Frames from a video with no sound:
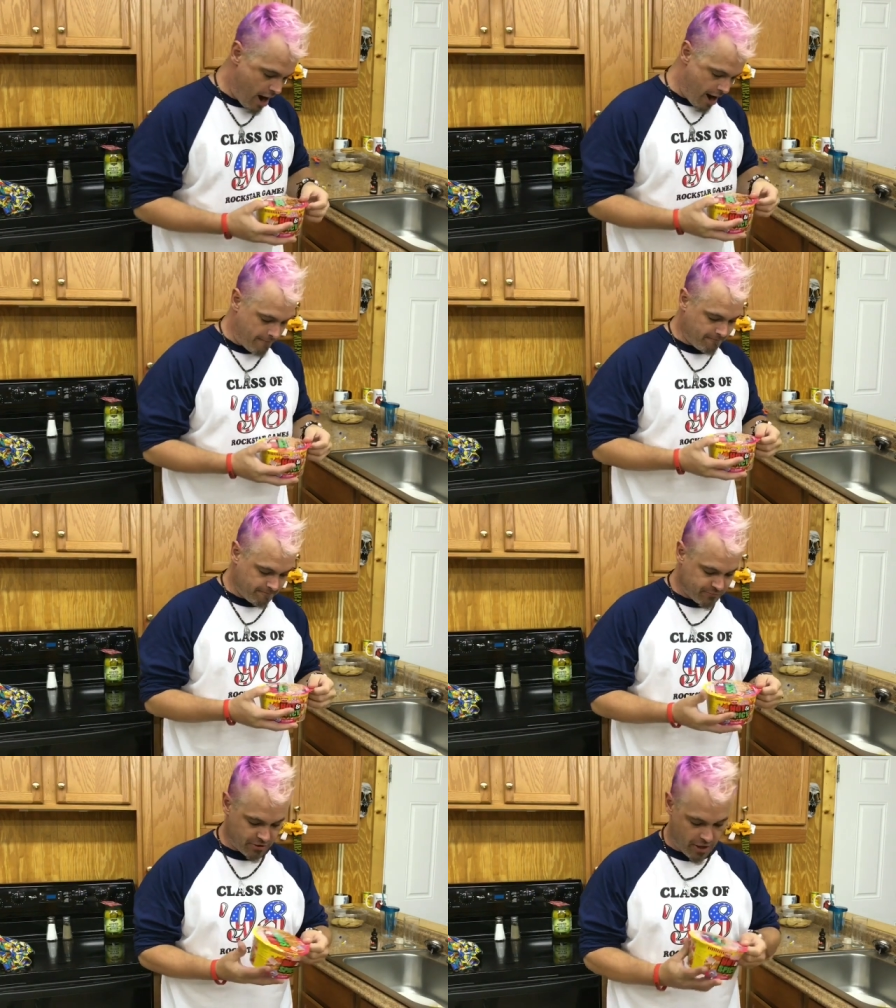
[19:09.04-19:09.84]
All right,
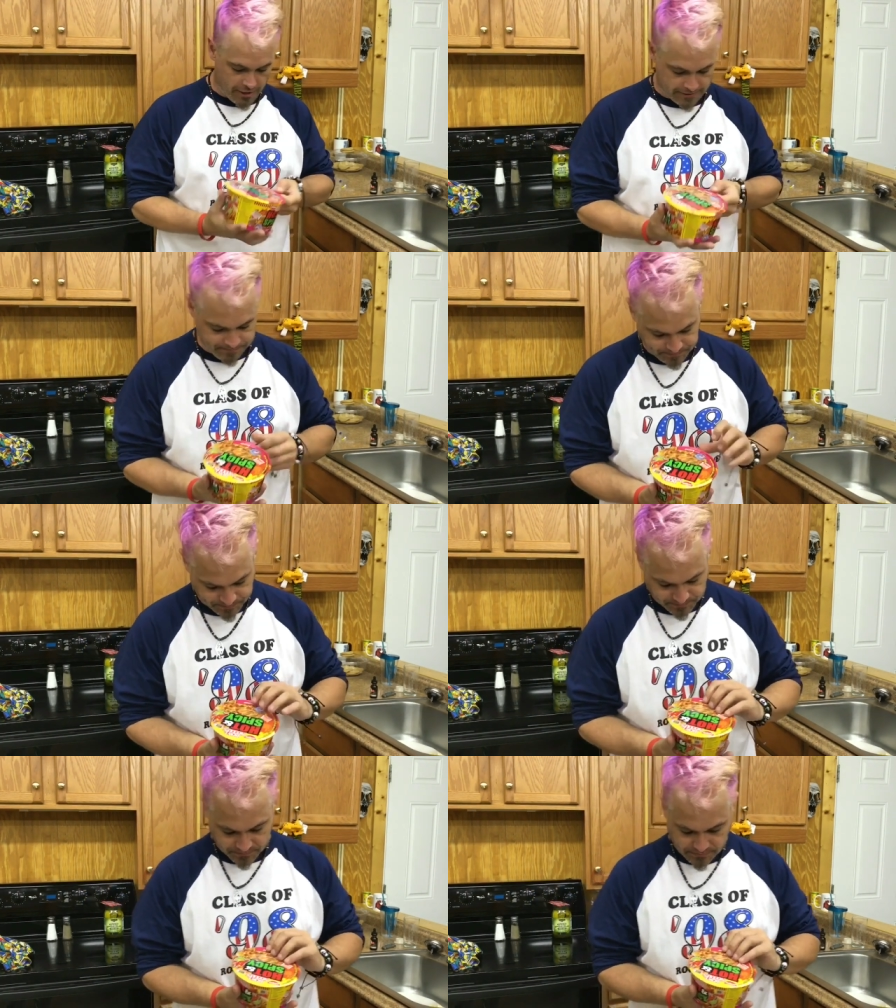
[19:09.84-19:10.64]
so
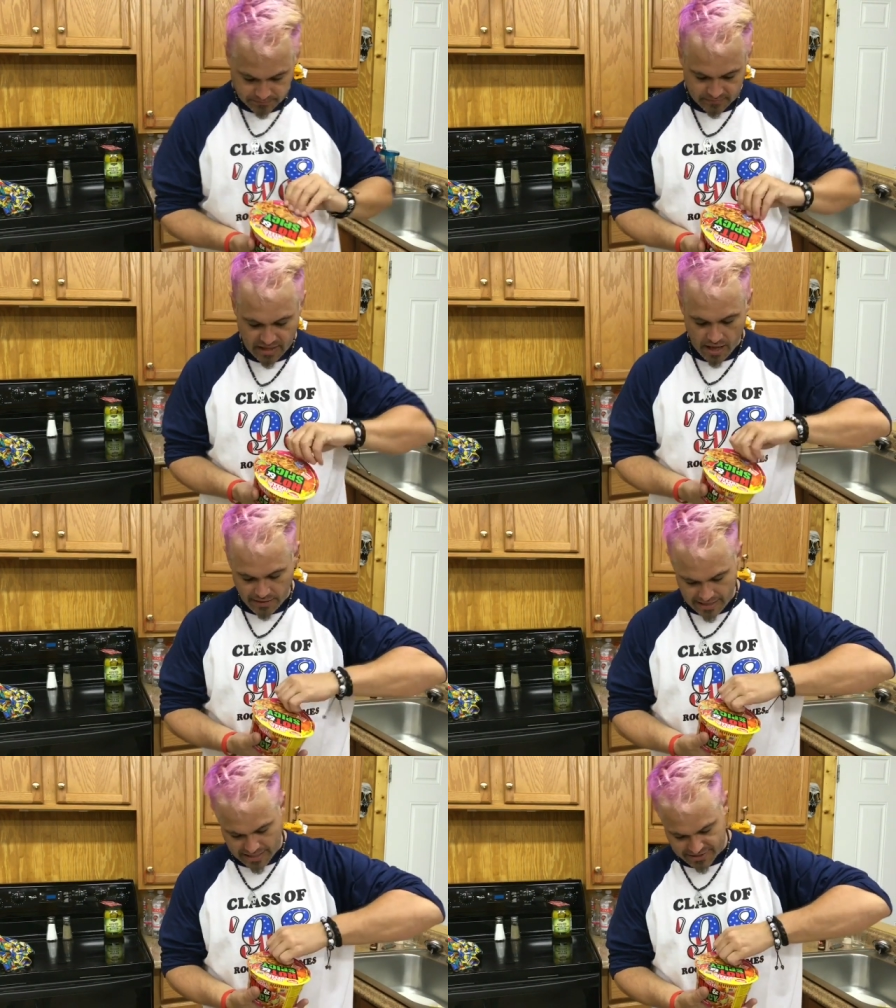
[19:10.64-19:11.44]

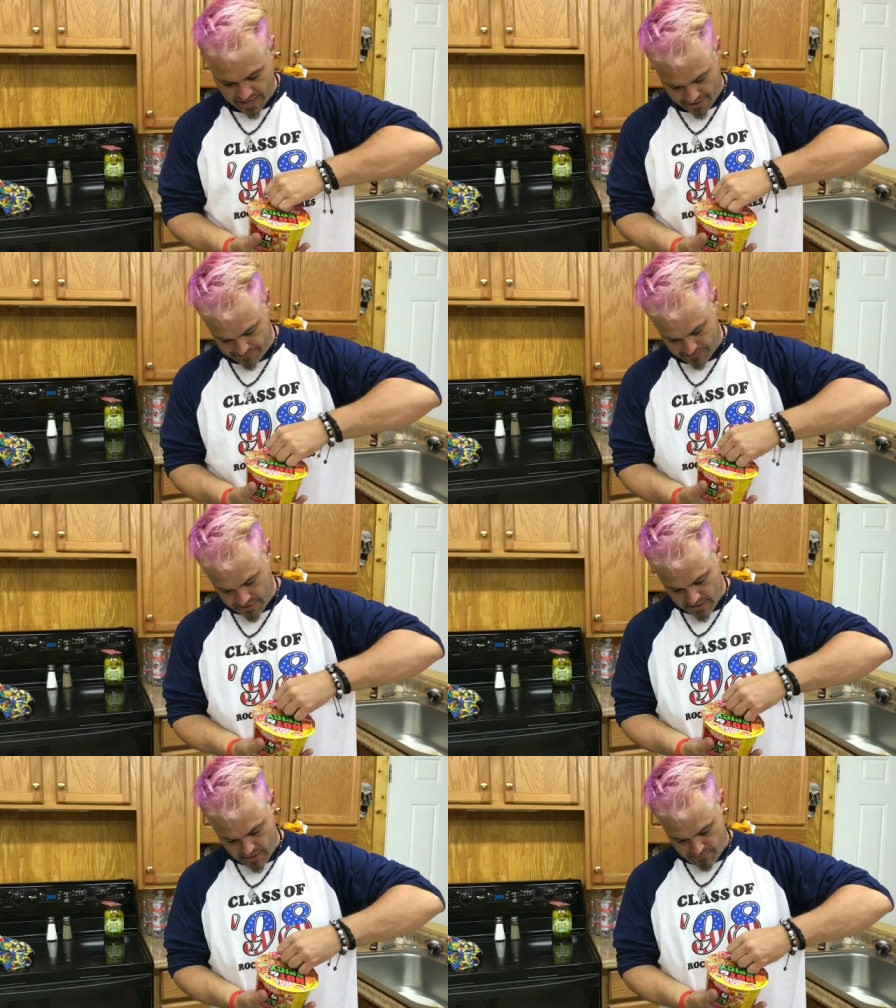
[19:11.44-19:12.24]
like I said,
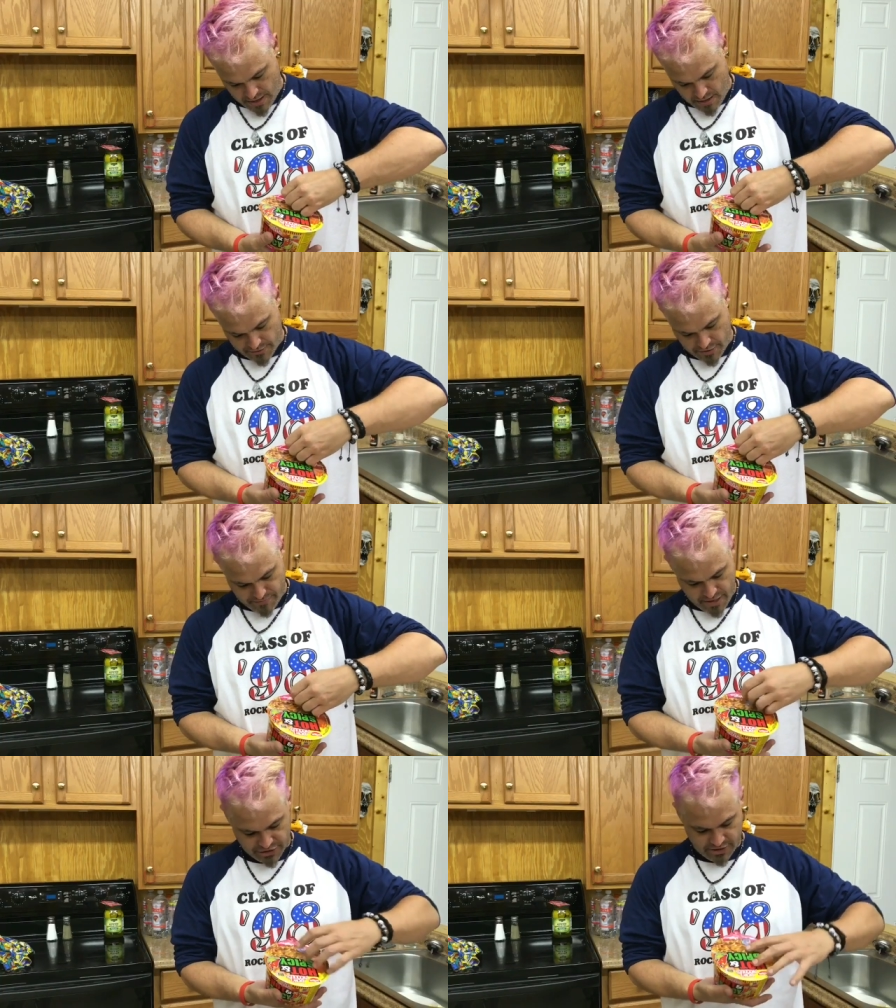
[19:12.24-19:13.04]
balling on
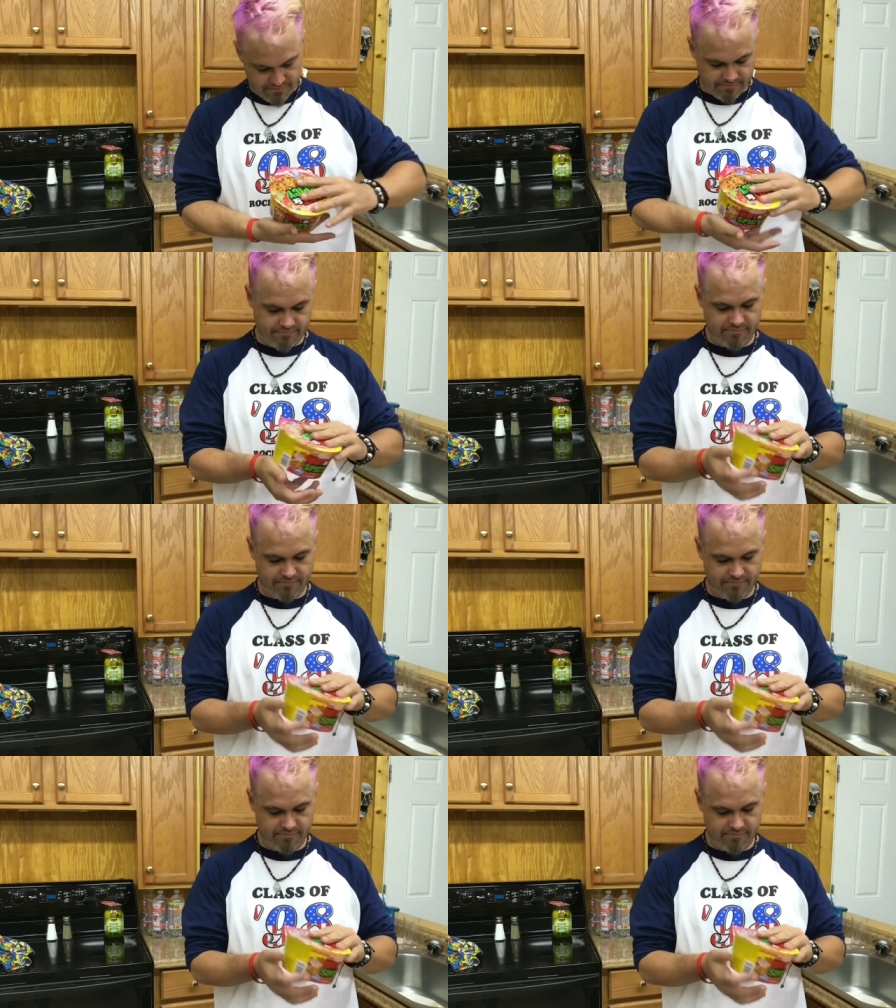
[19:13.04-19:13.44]
a budget.